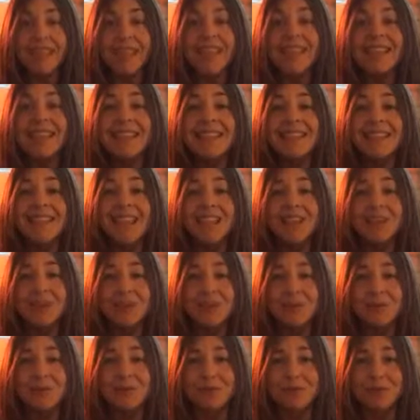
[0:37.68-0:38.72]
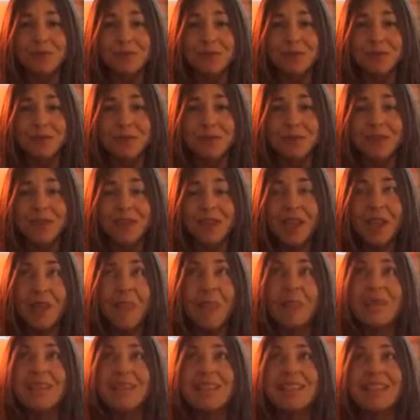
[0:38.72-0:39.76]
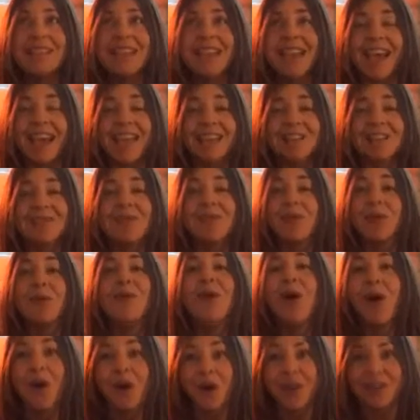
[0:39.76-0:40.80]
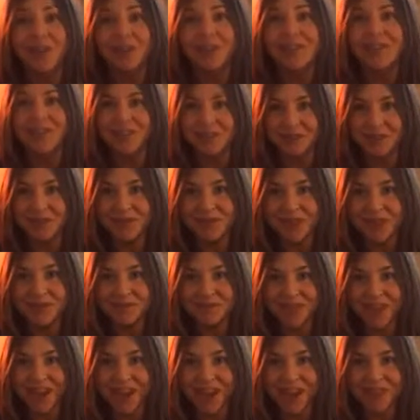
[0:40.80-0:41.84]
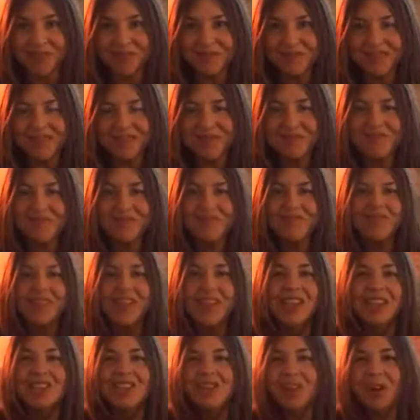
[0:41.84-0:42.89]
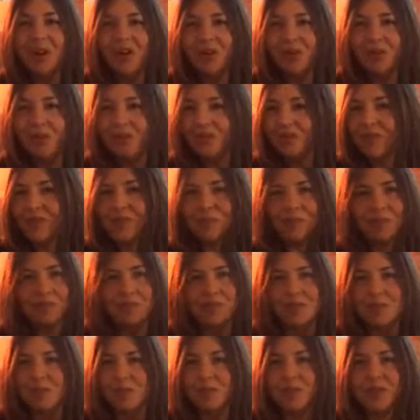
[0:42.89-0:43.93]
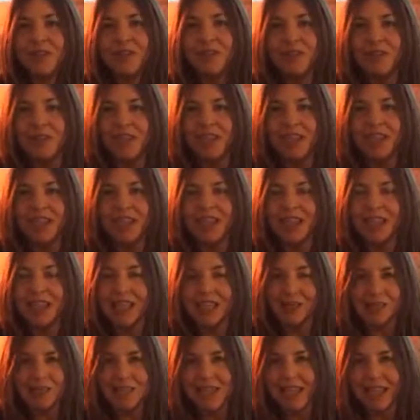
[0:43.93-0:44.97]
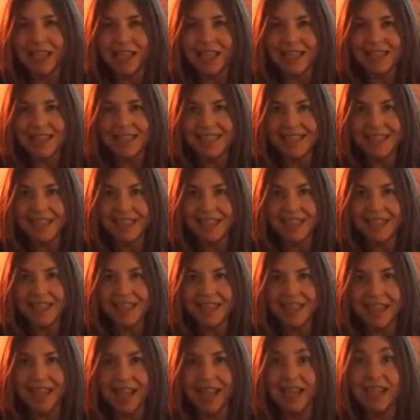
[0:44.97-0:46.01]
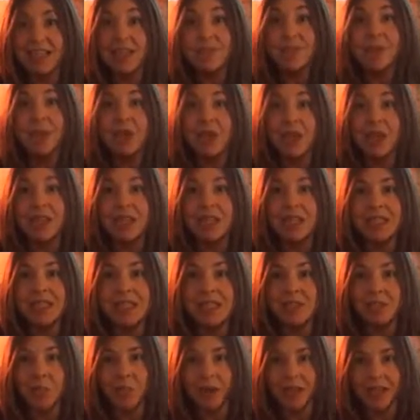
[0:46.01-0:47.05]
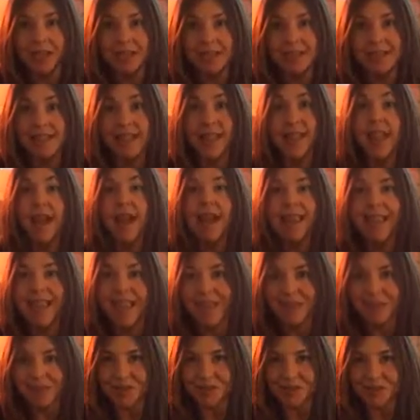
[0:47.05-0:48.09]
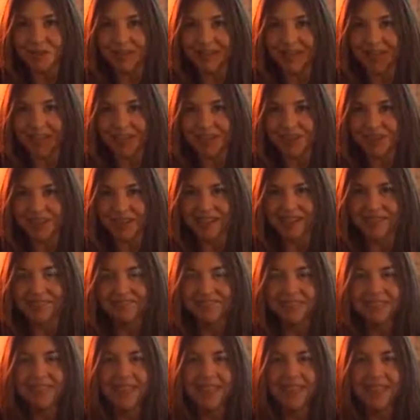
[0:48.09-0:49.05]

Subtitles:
And isn't that so true? But isn't that so hard to do sometimes? So just briefly, the upsetting incident that I experienced was a canceled vacation.